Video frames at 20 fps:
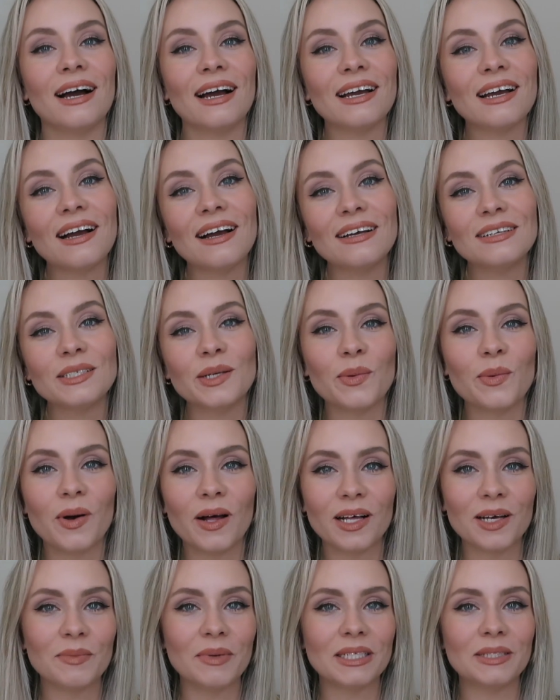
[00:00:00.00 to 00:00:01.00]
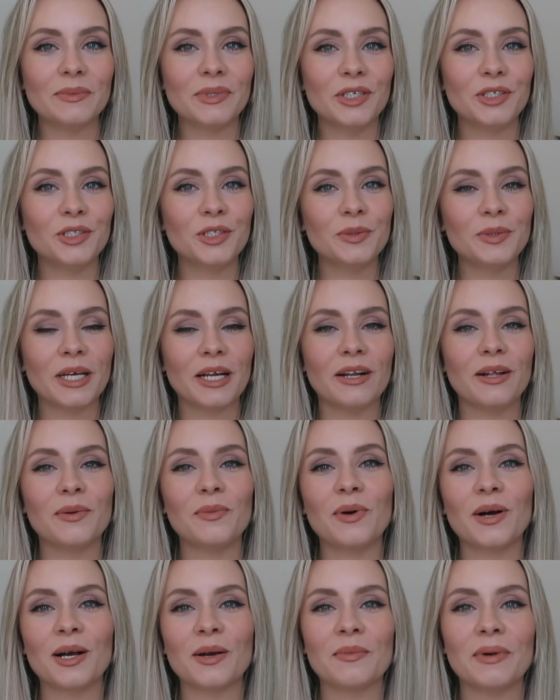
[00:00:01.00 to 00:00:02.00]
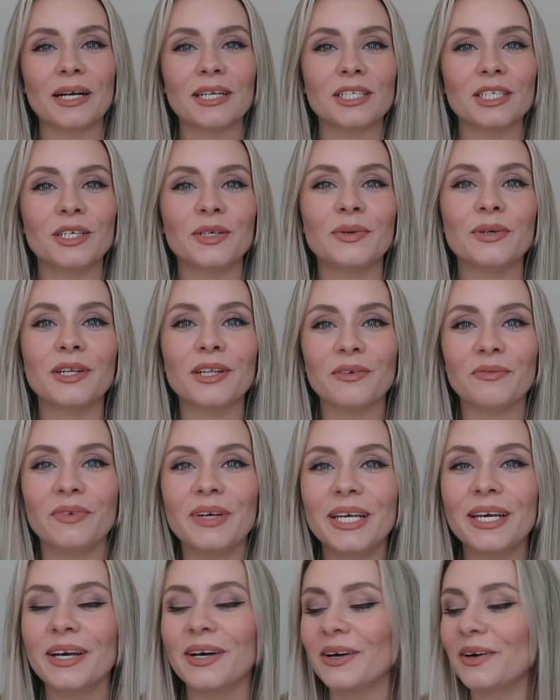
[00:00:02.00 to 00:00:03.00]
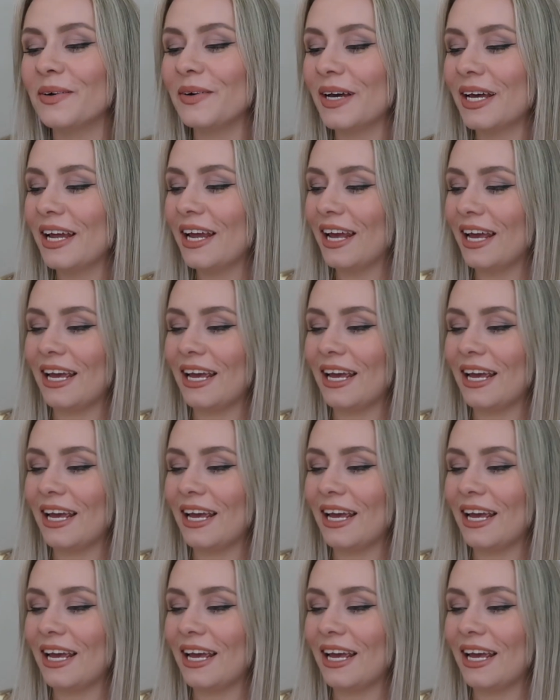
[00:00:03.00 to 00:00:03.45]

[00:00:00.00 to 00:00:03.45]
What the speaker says: Hi guys, welcome back to my YouTube channel and welcome back to another video.